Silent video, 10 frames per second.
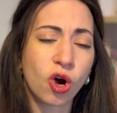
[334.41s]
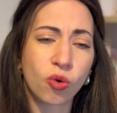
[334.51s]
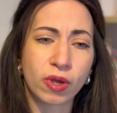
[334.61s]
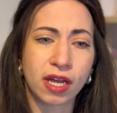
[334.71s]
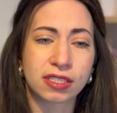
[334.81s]
oh,
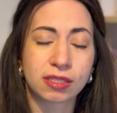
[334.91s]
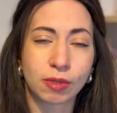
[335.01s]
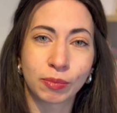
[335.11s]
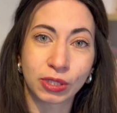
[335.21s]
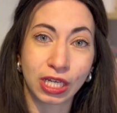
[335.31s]
we had some
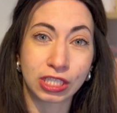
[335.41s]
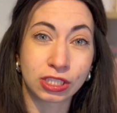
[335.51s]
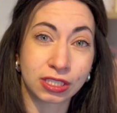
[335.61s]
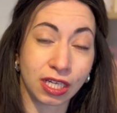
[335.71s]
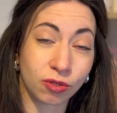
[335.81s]

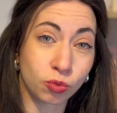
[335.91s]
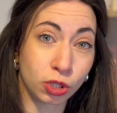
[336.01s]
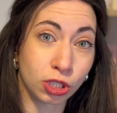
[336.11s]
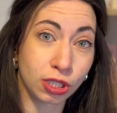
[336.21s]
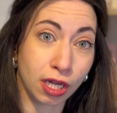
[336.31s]
applications that
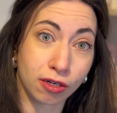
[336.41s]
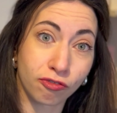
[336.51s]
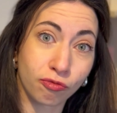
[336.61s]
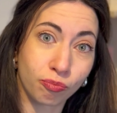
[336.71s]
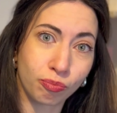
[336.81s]
were kind of